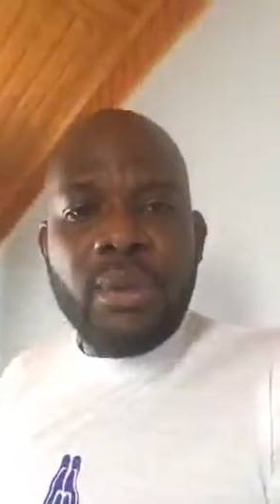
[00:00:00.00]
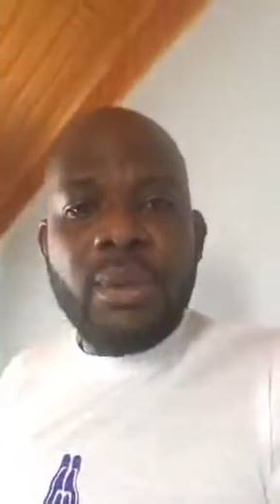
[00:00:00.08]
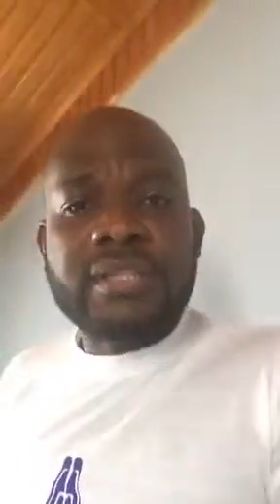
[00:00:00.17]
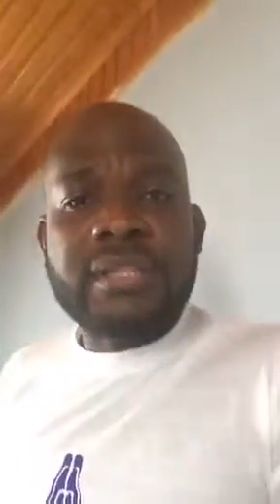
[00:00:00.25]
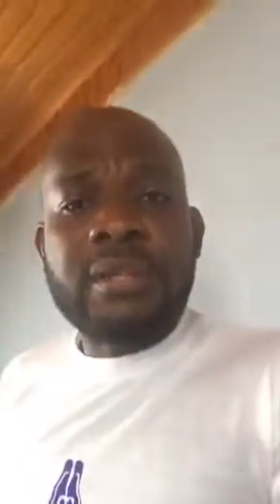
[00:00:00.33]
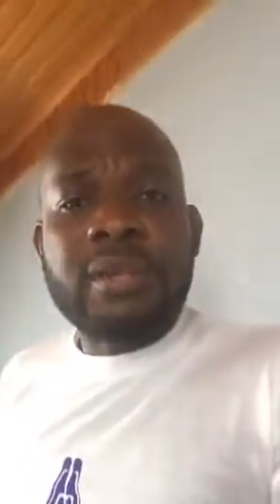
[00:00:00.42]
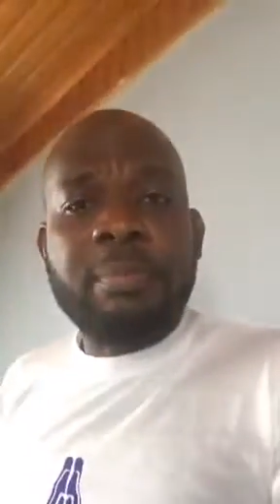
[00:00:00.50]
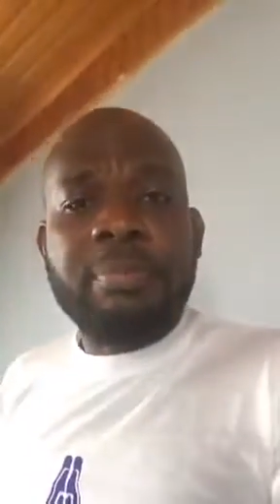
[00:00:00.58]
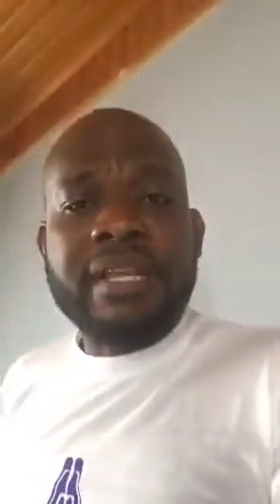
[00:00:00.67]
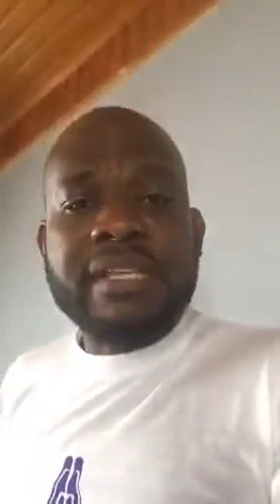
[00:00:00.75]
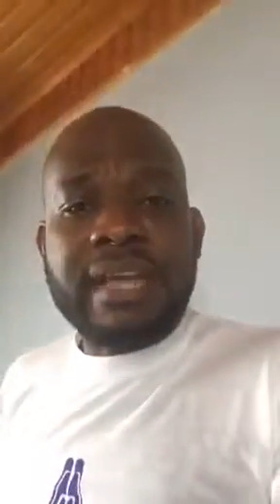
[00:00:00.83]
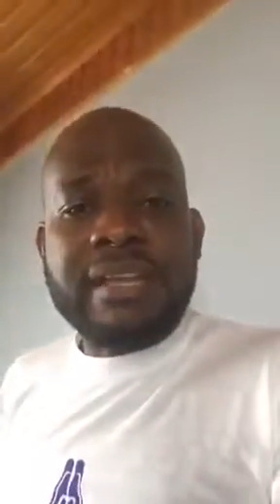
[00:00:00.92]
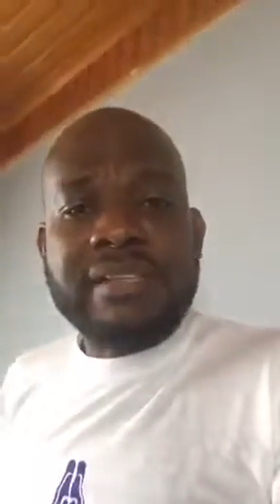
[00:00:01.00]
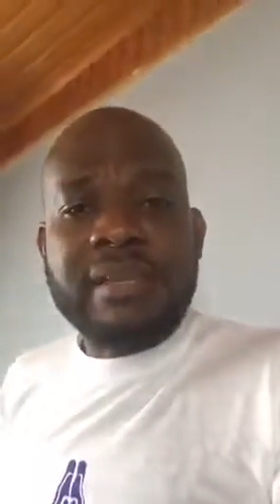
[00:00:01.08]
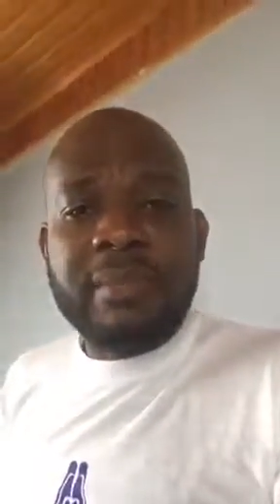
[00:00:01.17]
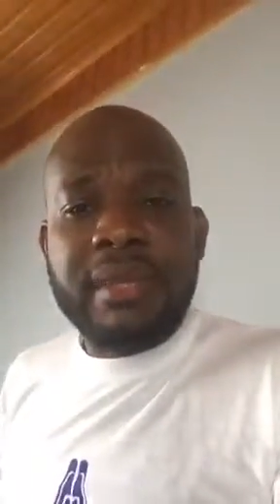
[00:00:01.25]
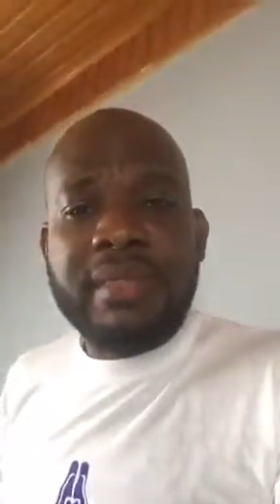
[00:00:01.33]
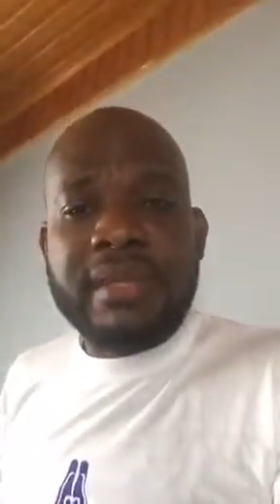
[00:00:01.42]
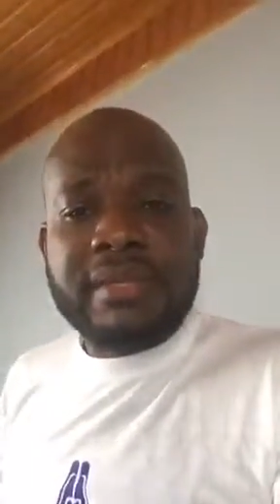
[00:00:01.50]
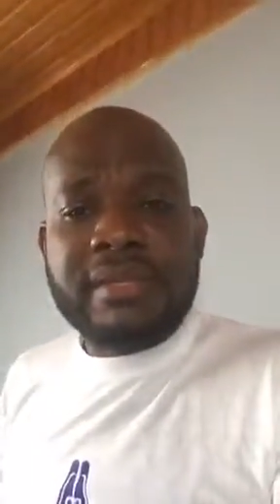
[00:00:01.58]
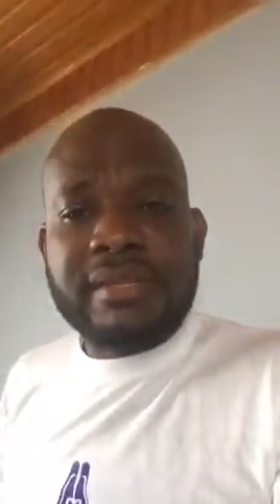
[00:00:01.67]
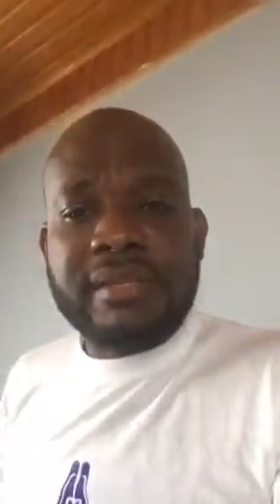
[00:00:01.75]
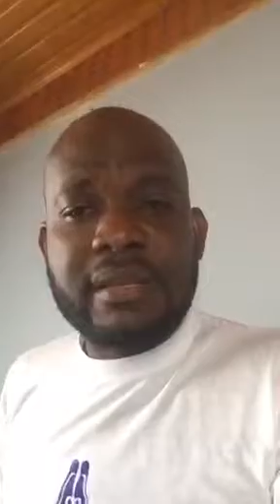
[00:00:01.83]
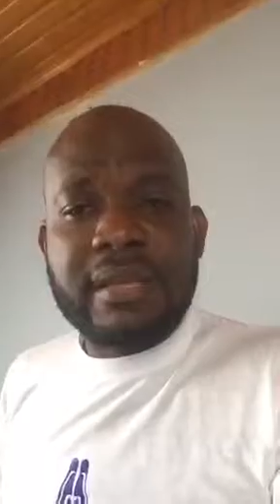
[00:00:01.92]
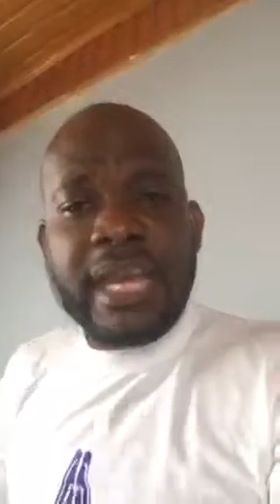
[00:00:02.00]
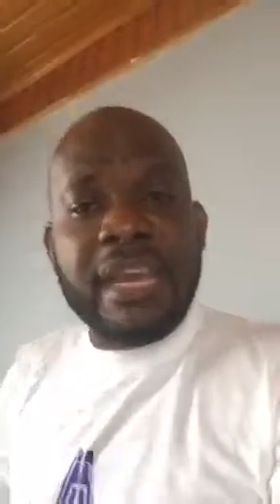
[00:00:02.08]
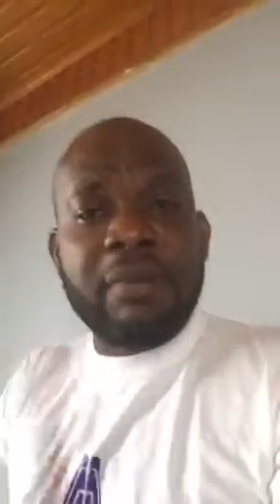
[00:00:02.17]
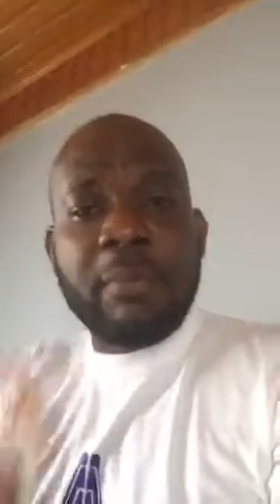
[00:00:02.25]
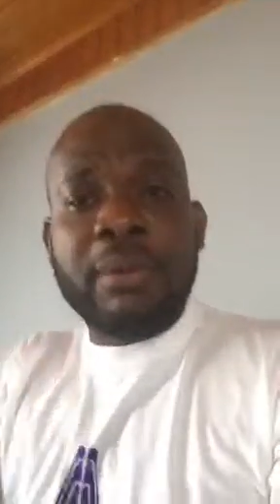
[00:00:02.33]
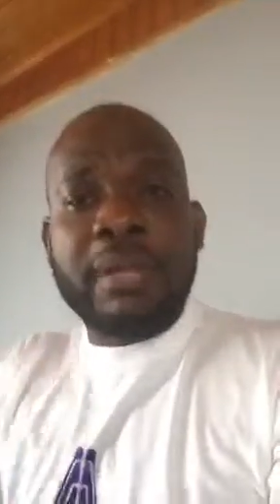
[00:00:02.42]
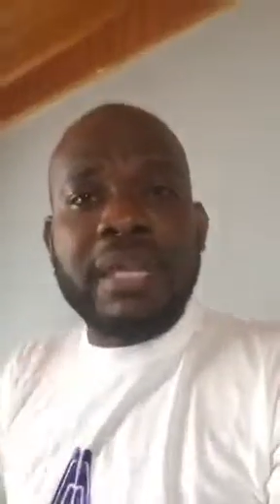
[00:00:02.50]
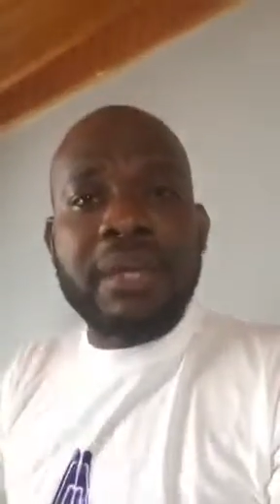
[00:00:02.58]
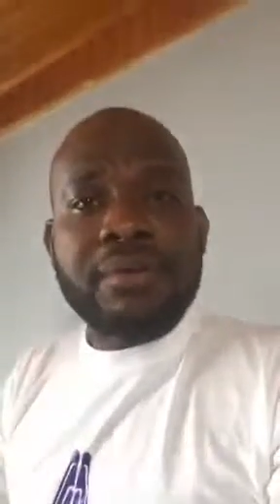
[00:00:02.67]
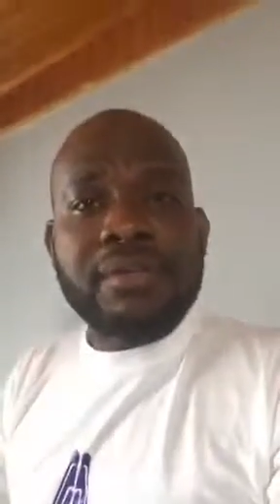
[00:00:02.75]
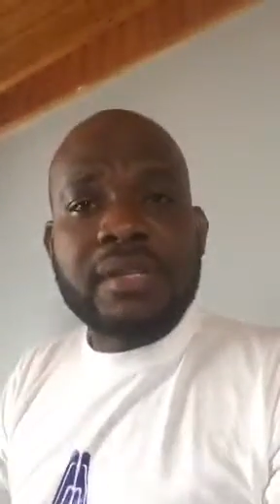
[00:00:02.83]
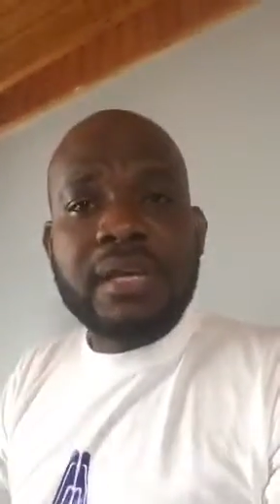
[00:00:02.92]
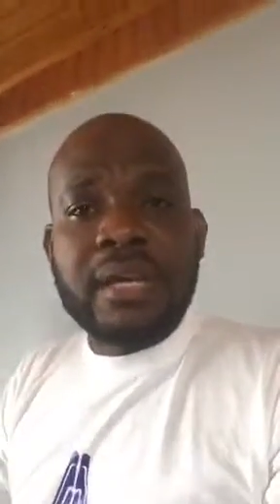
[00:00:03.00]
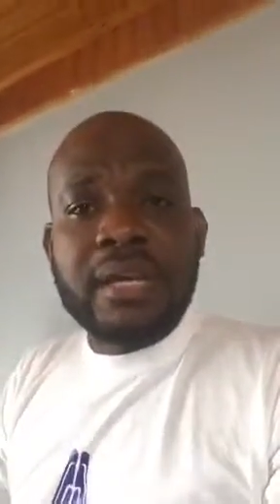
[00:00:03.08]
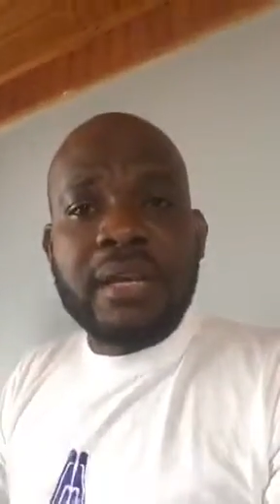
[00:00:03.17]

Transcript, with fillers: Dr. Donna, please answer me this and everybody else.